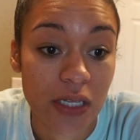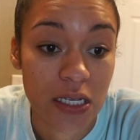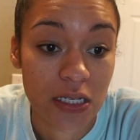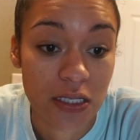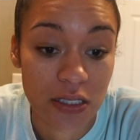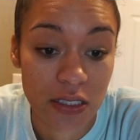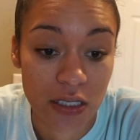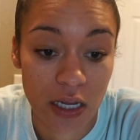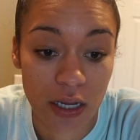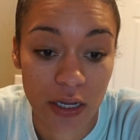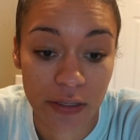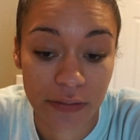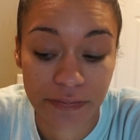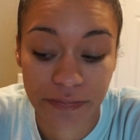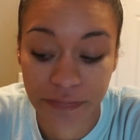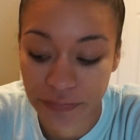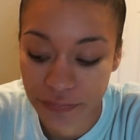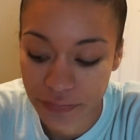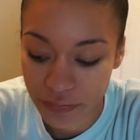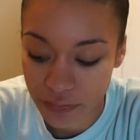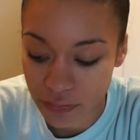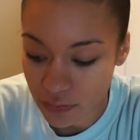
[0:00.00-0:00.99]
So
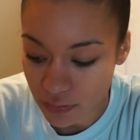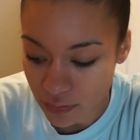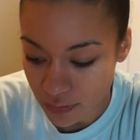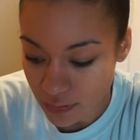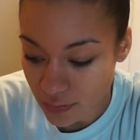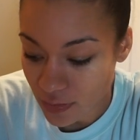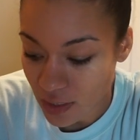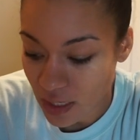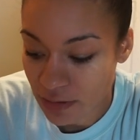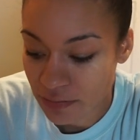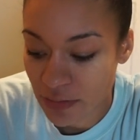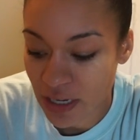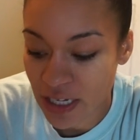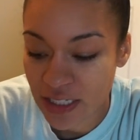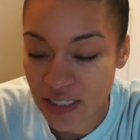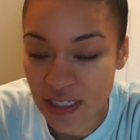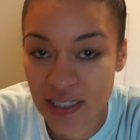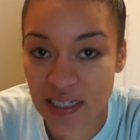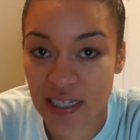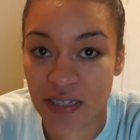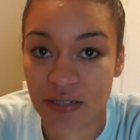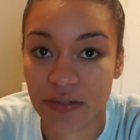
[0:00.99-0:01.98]
I made a
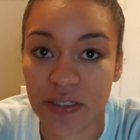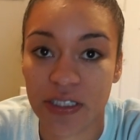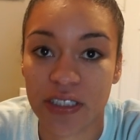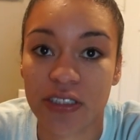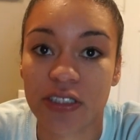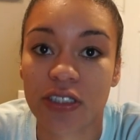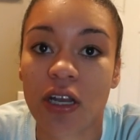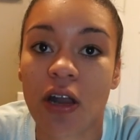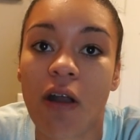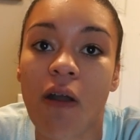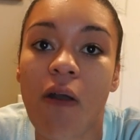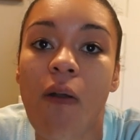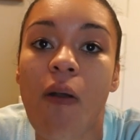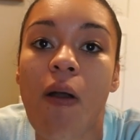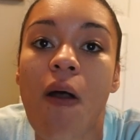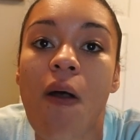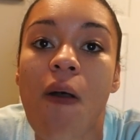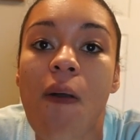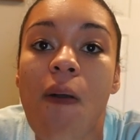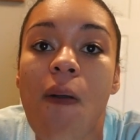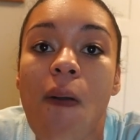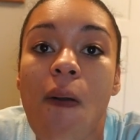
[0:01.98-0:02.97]
sandwich.
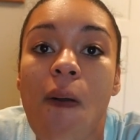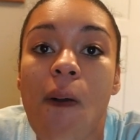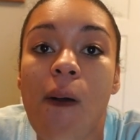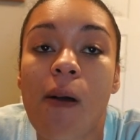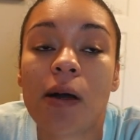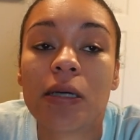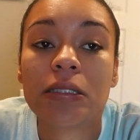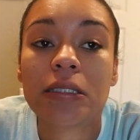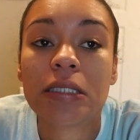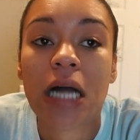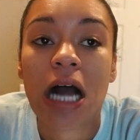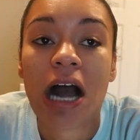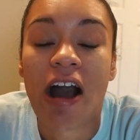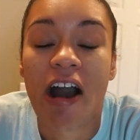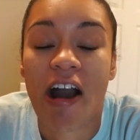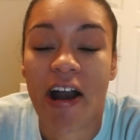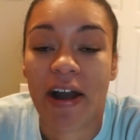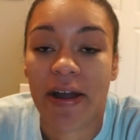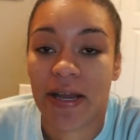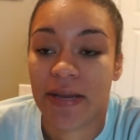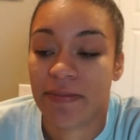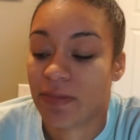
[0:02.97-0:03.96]

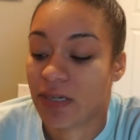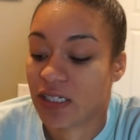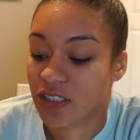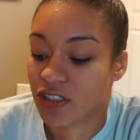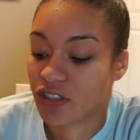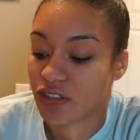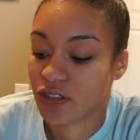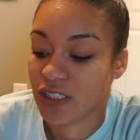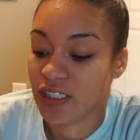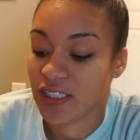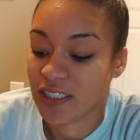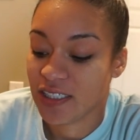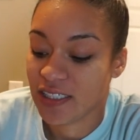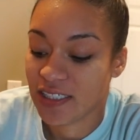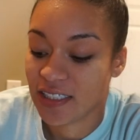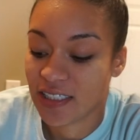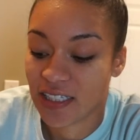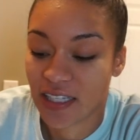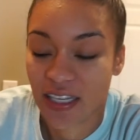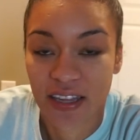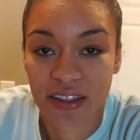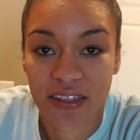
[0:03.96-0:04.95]
I'm
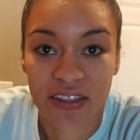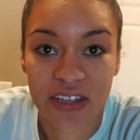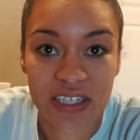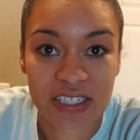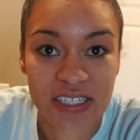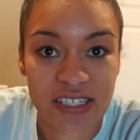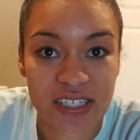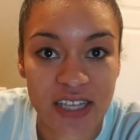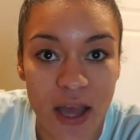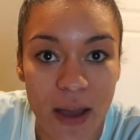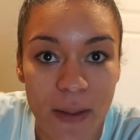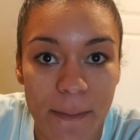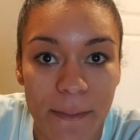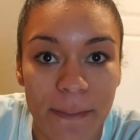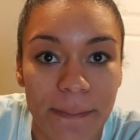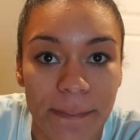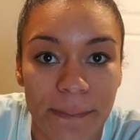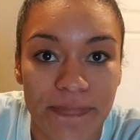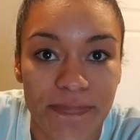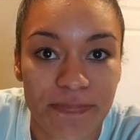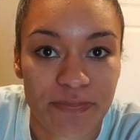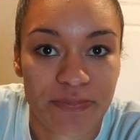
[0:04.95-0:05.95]
drinking this
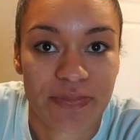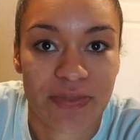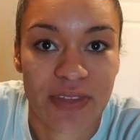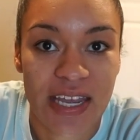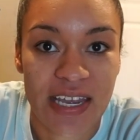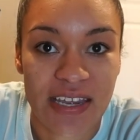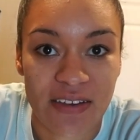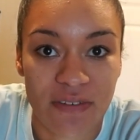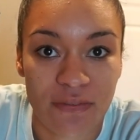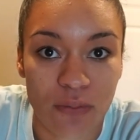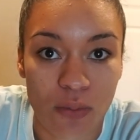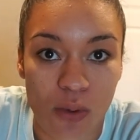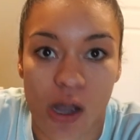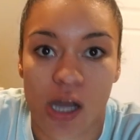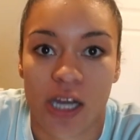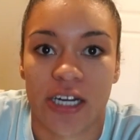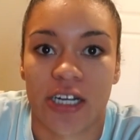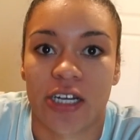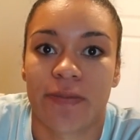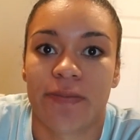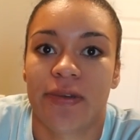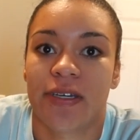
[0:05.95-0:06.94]
thing of
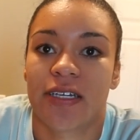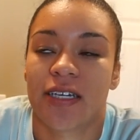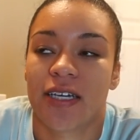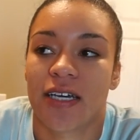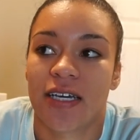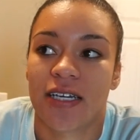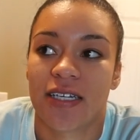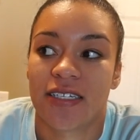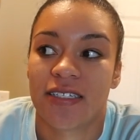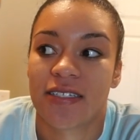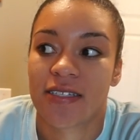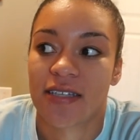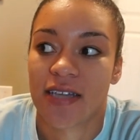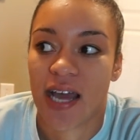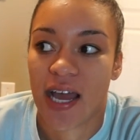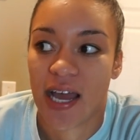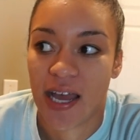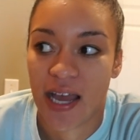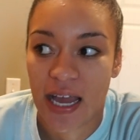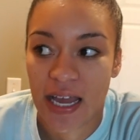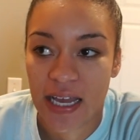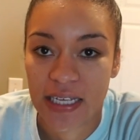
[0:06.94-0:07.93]
water because
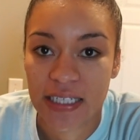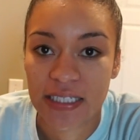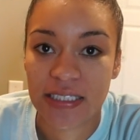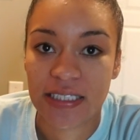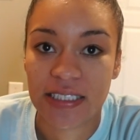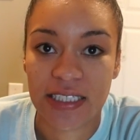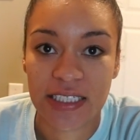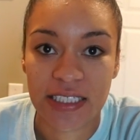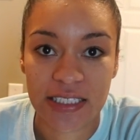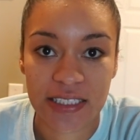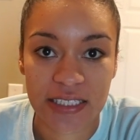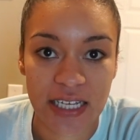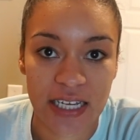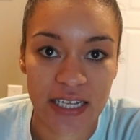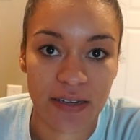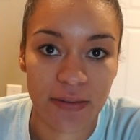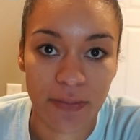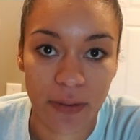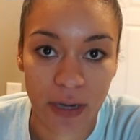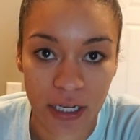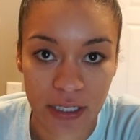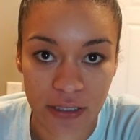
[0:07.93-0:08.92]
I didn't take a
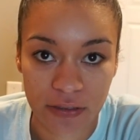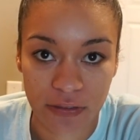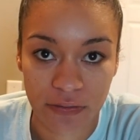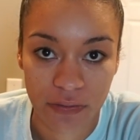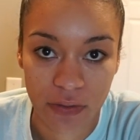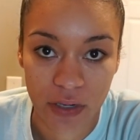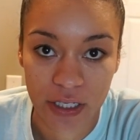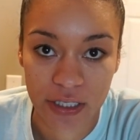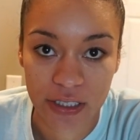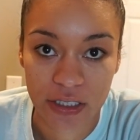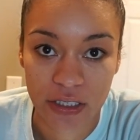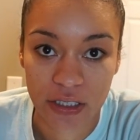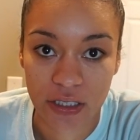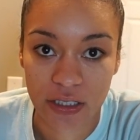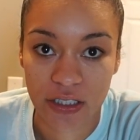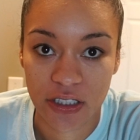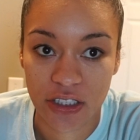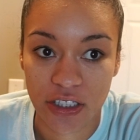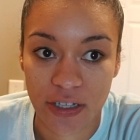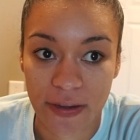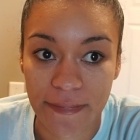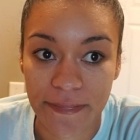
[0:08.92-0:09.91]
bottle of water to the
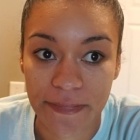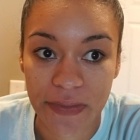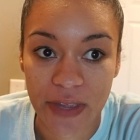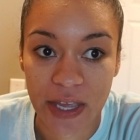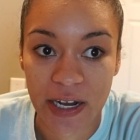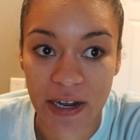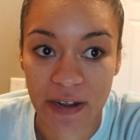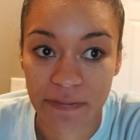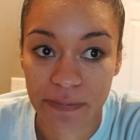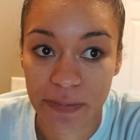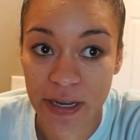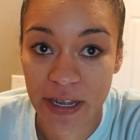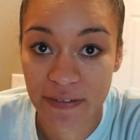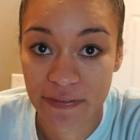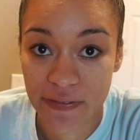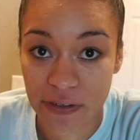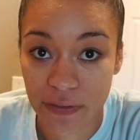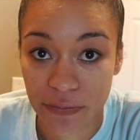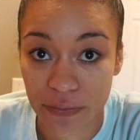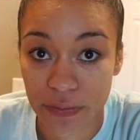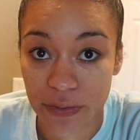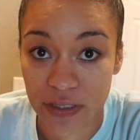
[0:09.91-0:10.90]
gym, and I've been
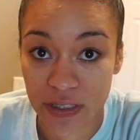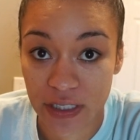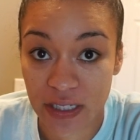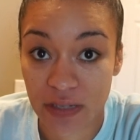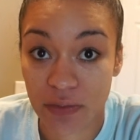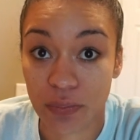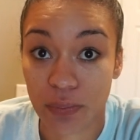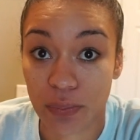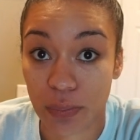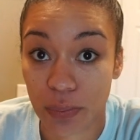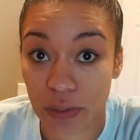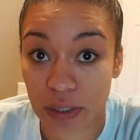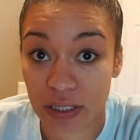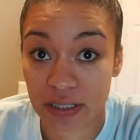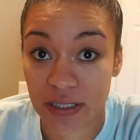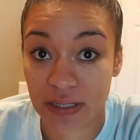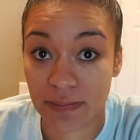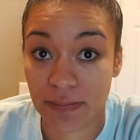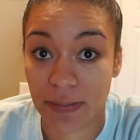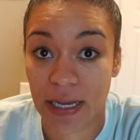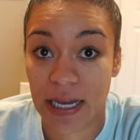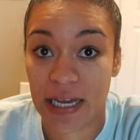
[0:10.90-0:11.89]
having really,
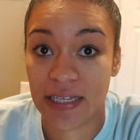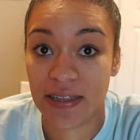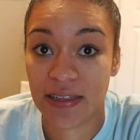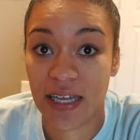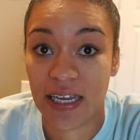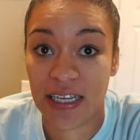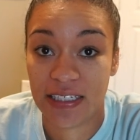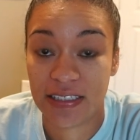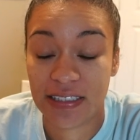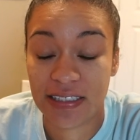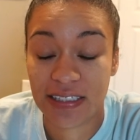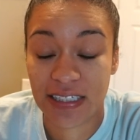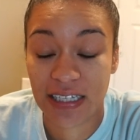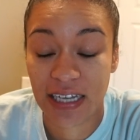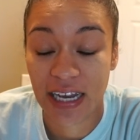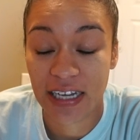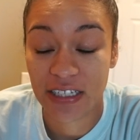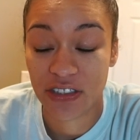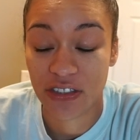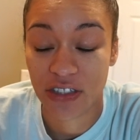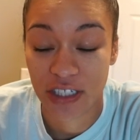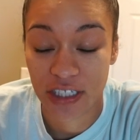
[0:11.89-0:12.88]
really bad like
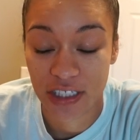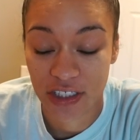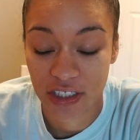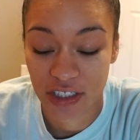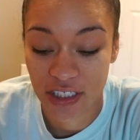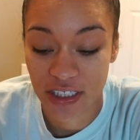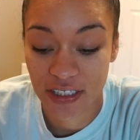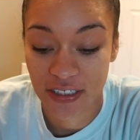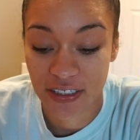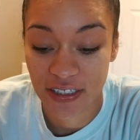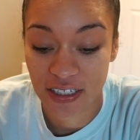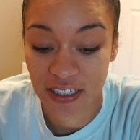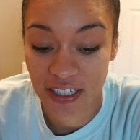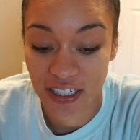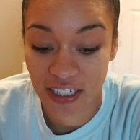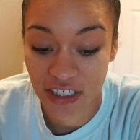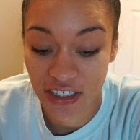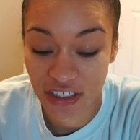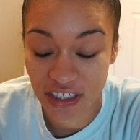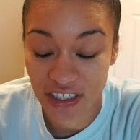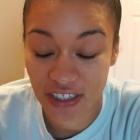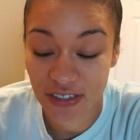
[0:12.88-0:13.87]
dehydration
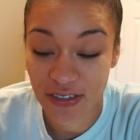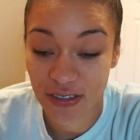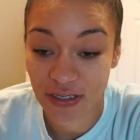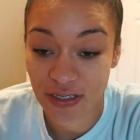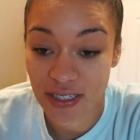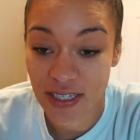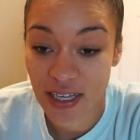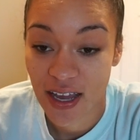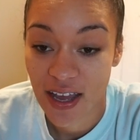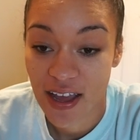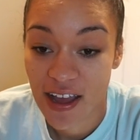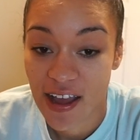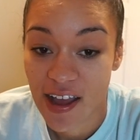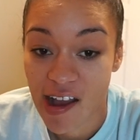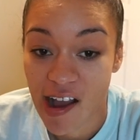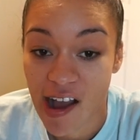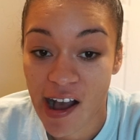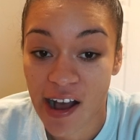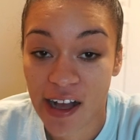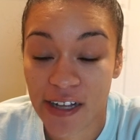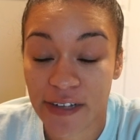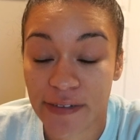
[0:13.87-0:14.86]
issues,
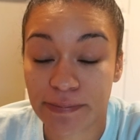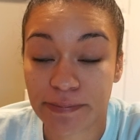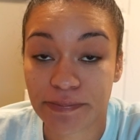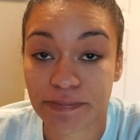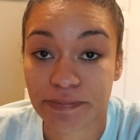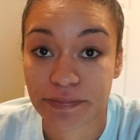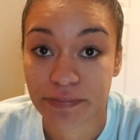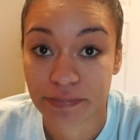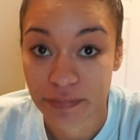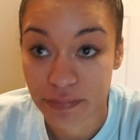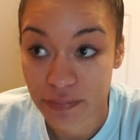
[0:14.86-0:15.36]
um,